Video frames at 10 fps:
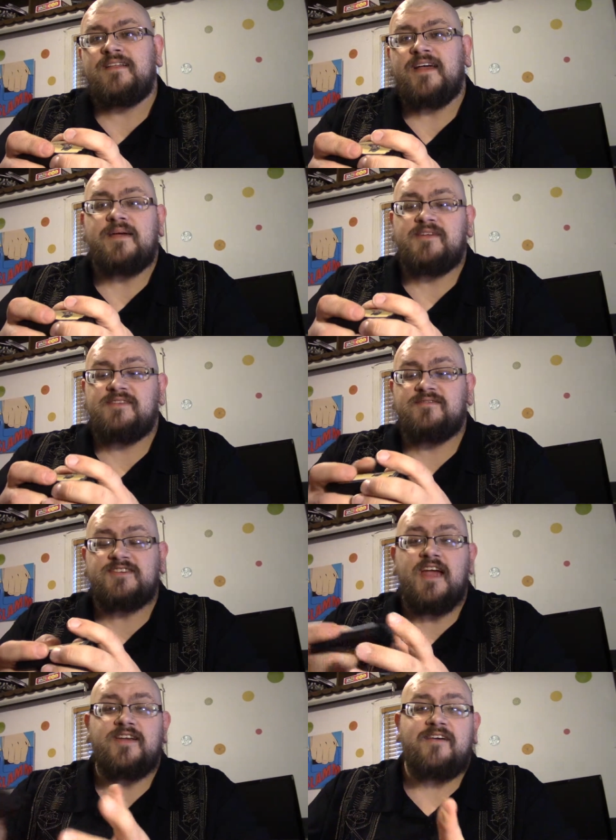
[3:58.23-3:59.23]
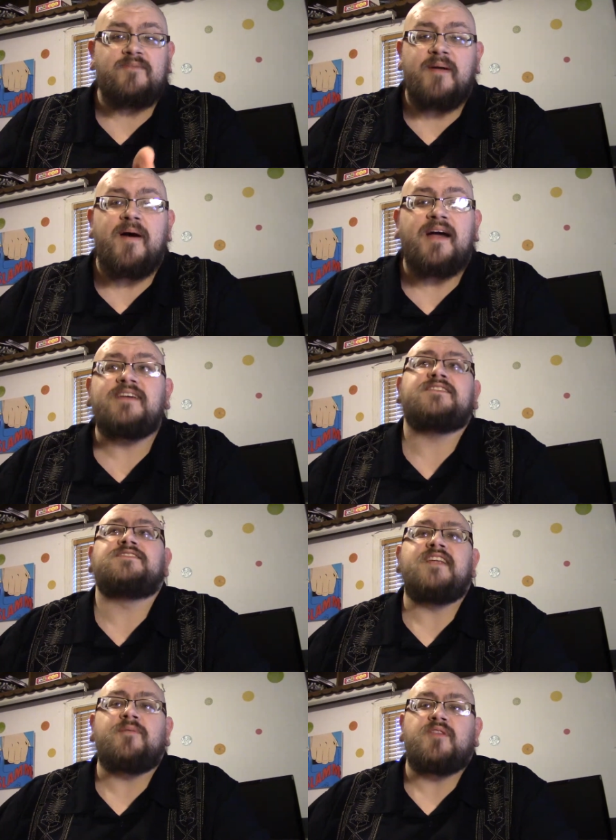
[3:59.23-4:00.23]
Like I'd be scared to have it in my pocket, so I
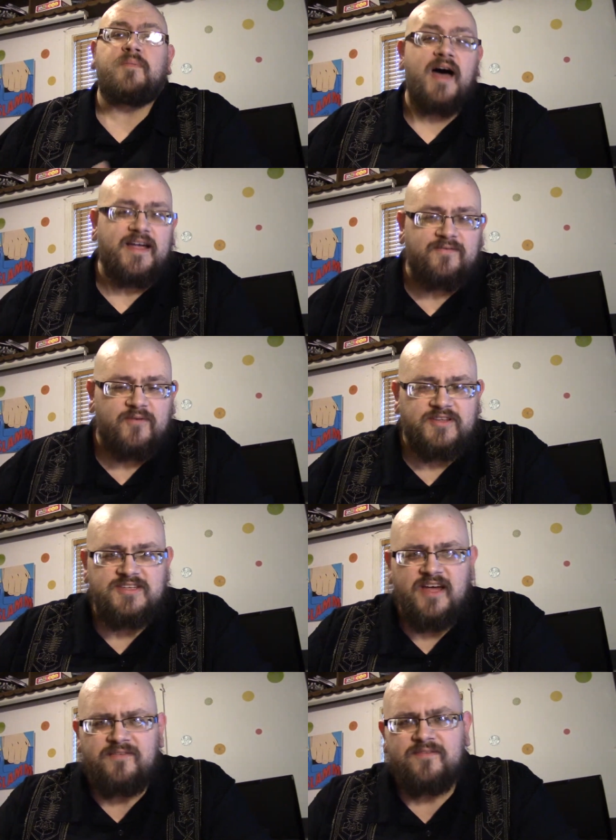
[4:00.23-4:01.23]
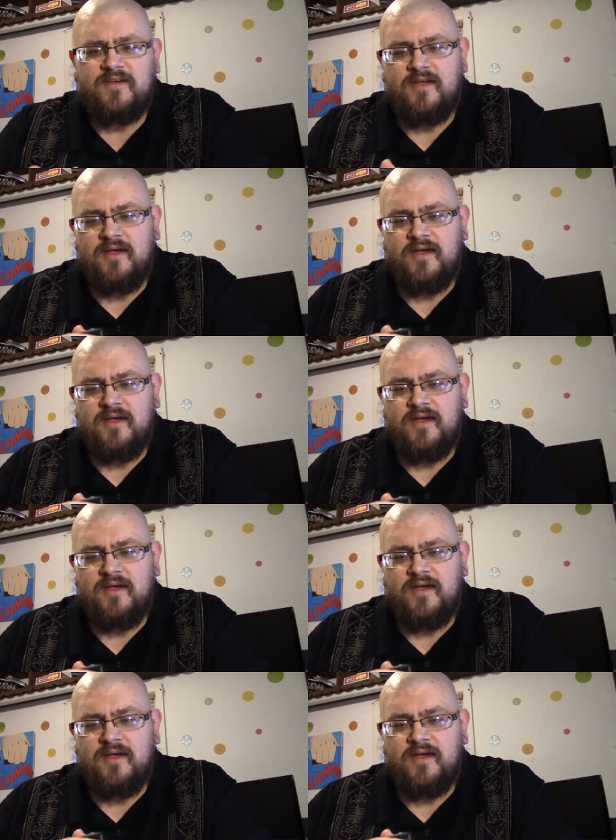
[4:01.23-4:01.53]
just ended up with a pocket full of snuff.